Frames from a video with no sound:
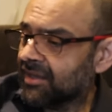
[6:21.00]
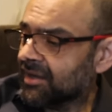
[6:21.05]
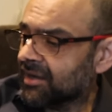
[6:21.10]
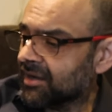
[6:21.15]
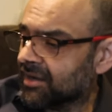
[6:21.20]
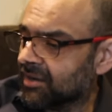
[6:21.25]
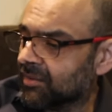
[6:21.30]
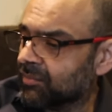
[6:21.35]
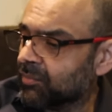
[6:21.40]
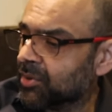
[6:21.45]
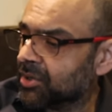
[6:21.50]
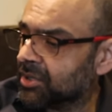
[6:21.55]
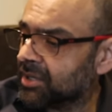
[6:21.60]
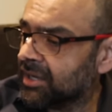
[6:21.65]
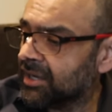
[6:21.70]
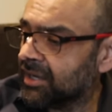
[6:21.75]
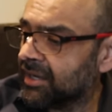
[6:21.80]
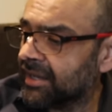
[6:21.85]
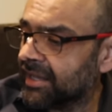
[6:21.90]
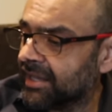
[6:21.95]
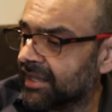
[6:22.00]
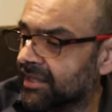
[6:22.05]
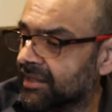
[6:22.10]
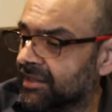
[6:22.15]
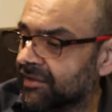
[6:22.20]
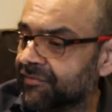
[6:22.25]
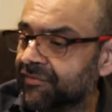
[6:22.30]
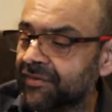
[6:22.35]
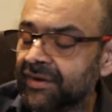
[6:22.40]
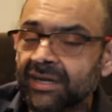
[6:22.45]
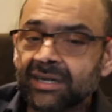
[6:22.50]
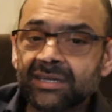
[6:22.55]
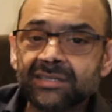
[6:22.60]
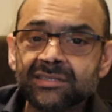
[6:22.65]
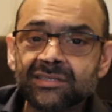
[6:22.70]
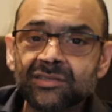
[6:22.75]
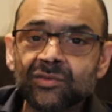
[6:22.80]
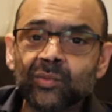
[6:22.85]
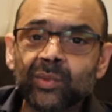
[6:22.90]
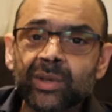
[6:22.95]
bottle, and the
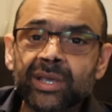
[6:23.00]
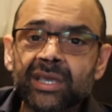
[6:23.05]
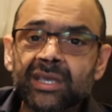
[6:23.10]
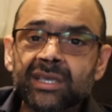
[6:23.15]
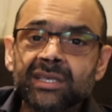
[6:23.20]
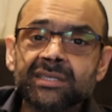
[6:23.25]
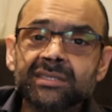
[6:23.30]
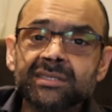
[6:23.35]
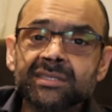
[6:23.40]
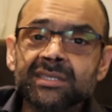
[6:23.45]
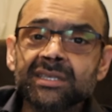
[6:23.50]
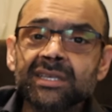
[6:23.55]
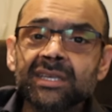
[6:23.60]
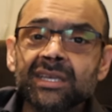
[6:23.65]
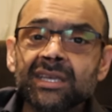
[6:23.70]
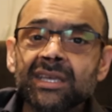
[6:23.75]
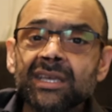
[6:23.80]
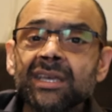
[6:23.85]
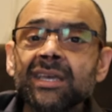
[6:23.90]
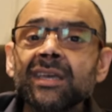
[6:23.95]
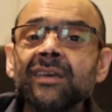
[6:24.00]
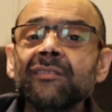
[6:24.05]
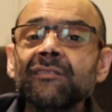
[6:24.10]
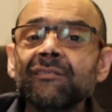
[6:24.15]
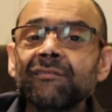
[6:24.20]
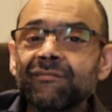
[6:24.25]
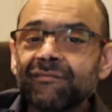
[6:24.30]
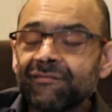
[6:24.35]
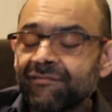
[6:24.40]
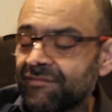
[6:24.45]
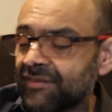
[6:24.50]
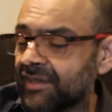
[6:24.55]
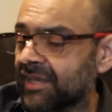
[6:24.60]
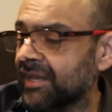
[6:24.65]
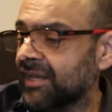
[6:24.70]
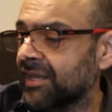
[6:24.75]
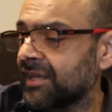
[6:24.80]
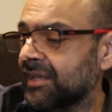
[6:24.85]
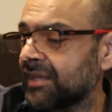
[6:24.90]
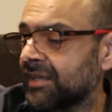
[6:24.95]
fragrance wears
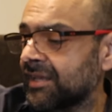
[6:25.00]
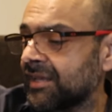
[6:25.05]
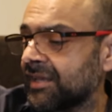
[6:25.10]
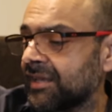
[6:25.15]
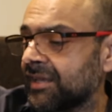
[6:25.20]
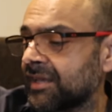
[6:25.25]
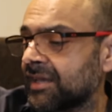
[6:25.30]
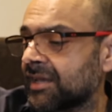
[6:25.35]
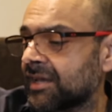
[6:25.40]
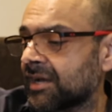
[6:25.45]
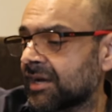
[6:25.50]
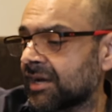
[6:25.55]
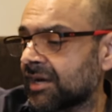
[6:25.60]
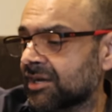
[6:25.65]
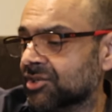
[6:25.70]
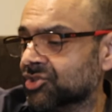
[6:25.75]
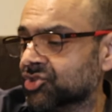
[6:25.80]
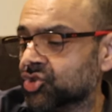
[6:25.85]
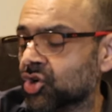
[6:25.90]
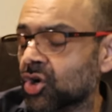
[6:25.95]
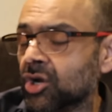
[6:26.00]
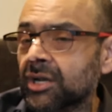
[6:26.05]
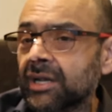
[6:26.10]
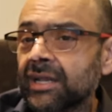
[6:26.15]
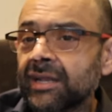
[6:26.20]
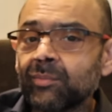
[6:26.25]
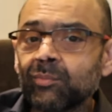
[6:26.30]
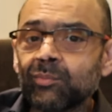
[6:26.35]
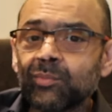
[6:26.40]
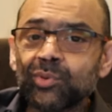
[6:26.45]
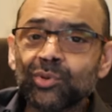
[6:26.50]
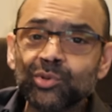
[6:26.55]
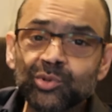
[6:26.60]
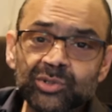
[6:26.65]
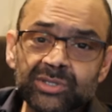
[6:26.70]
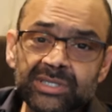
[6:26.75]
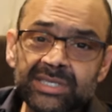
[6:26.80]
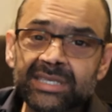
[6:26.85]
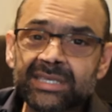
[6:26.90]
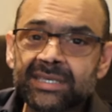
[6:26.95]
very chocolate,
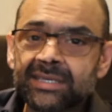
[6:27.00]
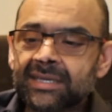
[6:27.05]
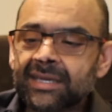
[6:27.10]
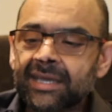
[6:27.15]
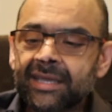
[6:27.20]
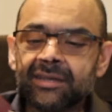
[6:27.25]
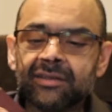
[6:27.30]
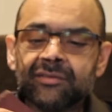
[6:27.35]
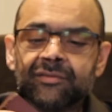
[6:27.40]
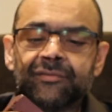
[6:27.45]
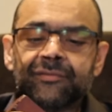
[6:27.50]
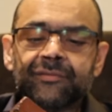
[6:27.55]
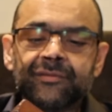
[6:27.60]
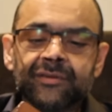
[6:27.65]
boozy kind of